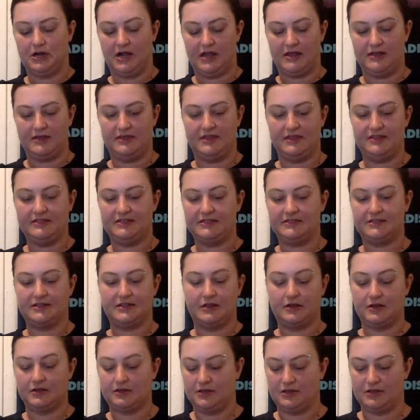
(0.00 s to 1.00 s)
And this is
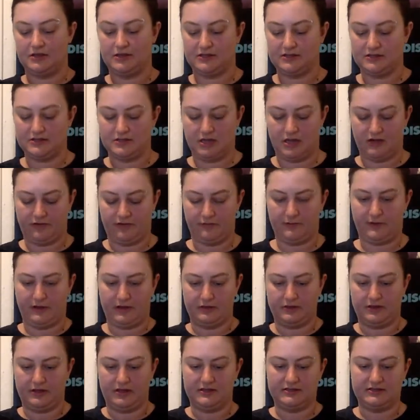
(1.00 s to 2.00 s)
another thing that's tough
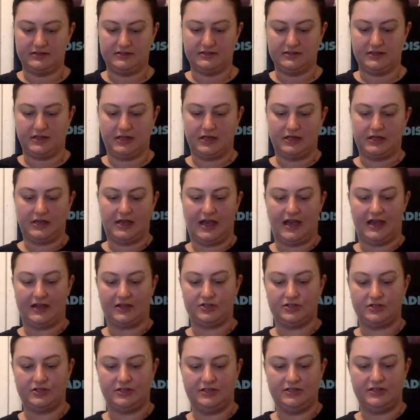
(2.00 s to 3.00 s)
about this is like
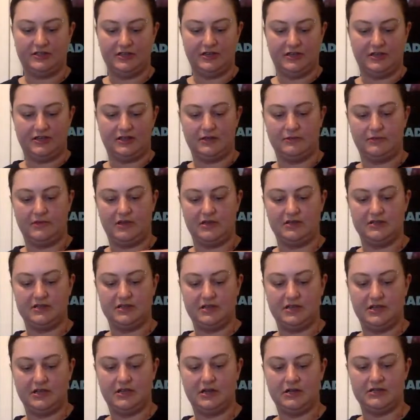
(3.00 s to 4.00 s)
actually getting them into
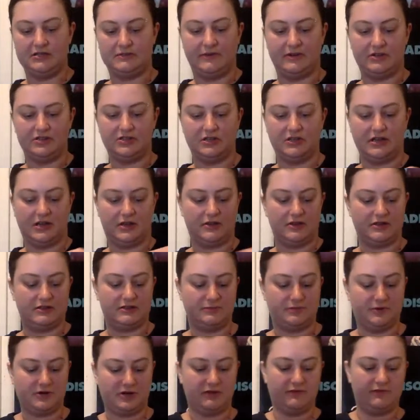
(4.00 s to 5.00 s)
here, especially now that it's
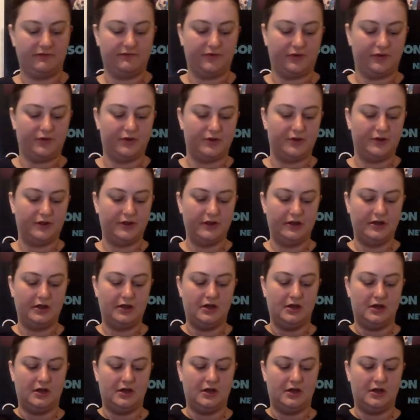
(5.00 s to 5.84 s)
pretty full.